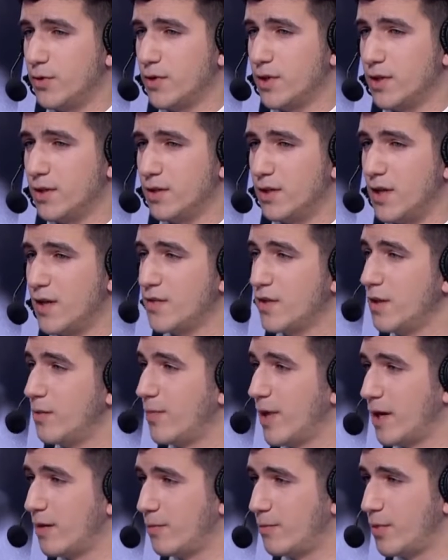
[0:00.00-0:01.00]
can easily
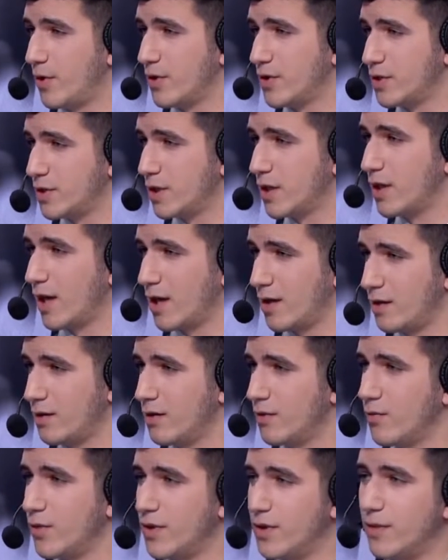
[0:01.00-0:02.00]
punish the
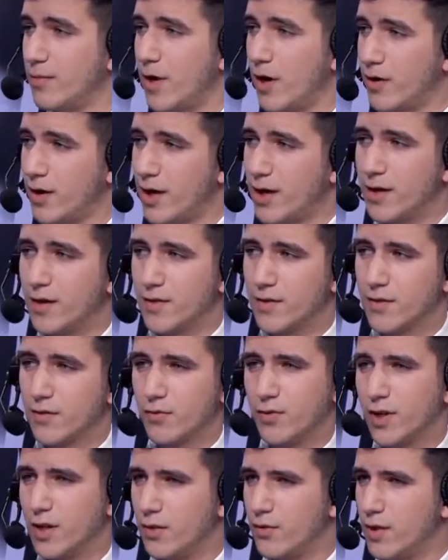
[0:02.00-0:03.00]
cannon with the Maokai. It's
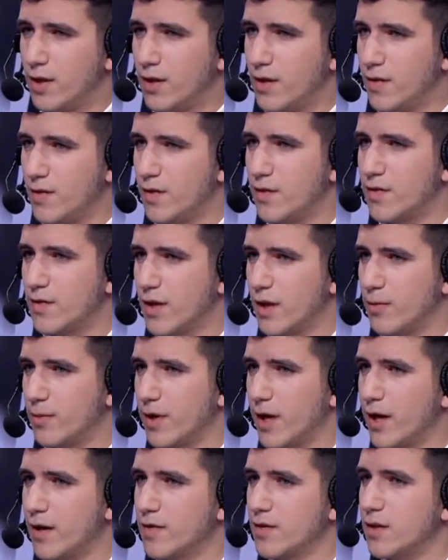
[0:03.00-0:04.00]
really, really easy to set up
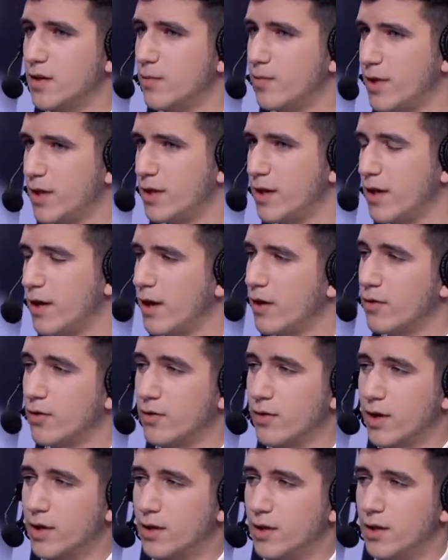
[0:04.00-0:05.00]
ganks, and he played that out
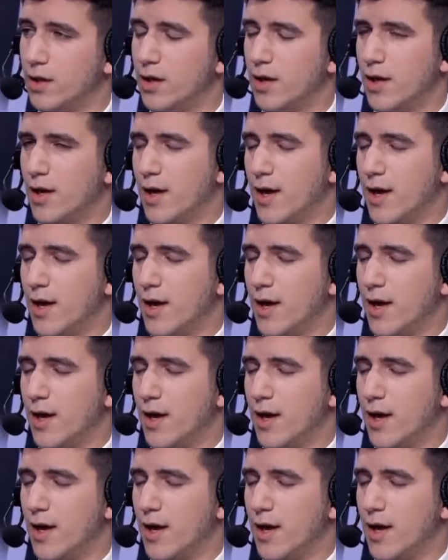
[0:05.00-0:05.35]
correctly.